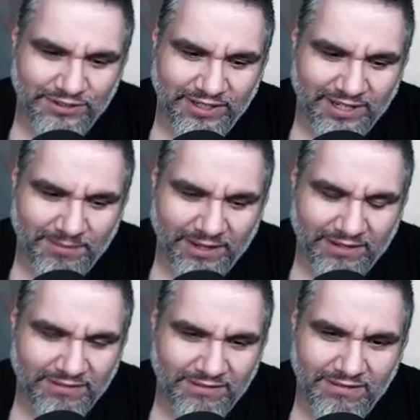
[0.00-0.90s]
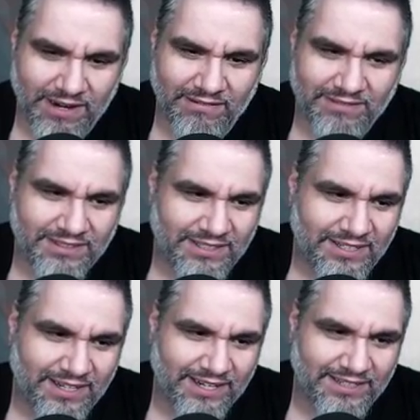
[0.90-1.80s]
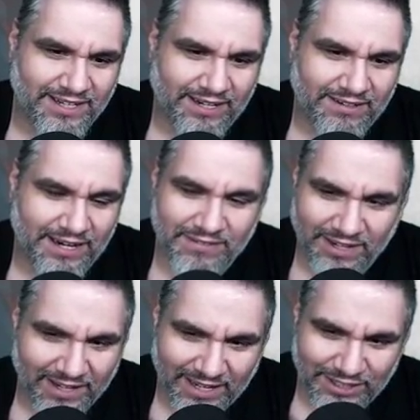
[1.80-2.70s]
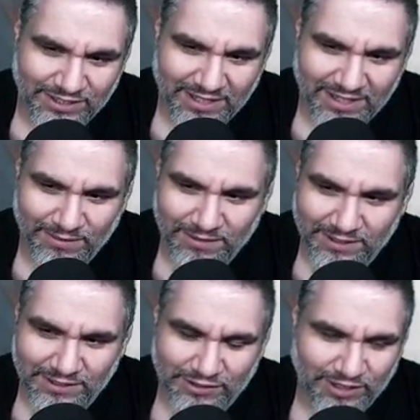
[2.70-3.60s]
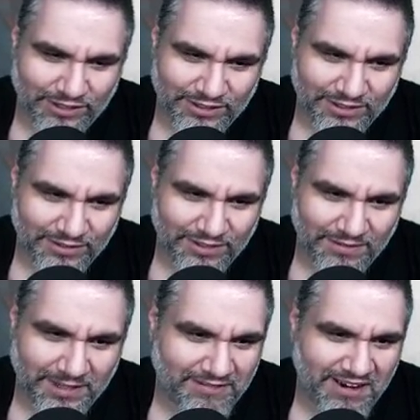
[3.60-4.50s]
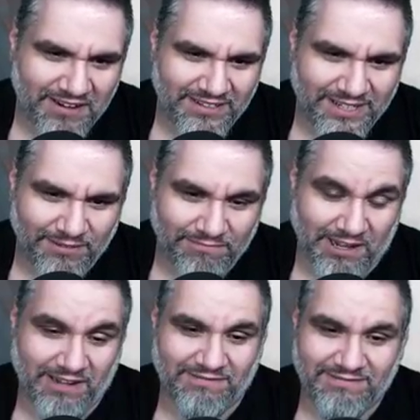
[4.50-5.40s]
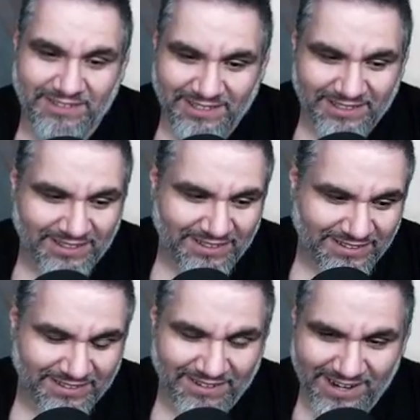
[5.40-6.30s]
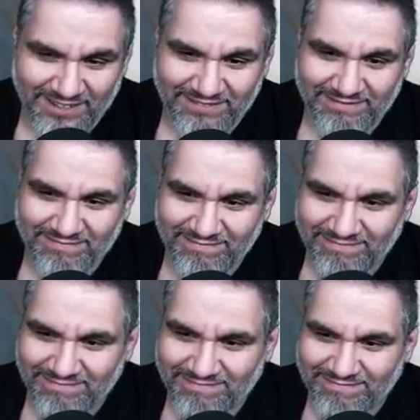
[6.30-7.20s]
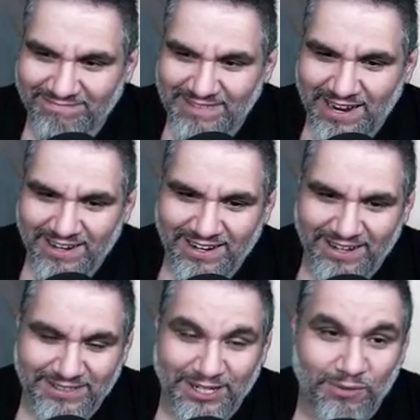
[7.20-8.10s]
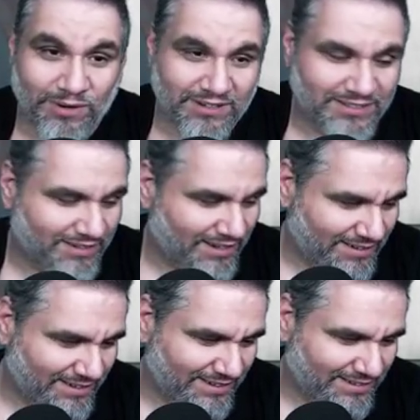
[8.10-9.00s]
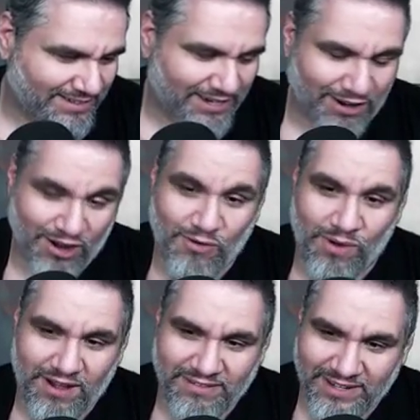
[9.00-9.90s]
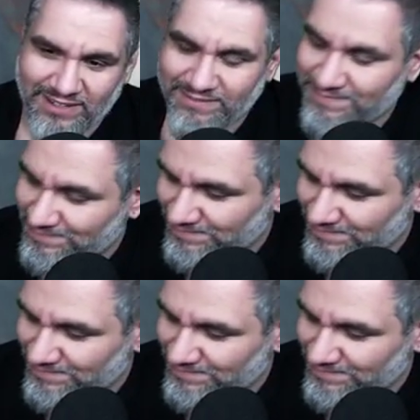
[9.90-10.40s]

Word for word: Do you drink?" And I'm like, "No." And he's like, "Not even like occasionally, like when I drink or something." I'm like, "No." And he's like, "Wow, all right." He's like, "No wonder you're so healthy." And I was like, "Oh wow, thank you."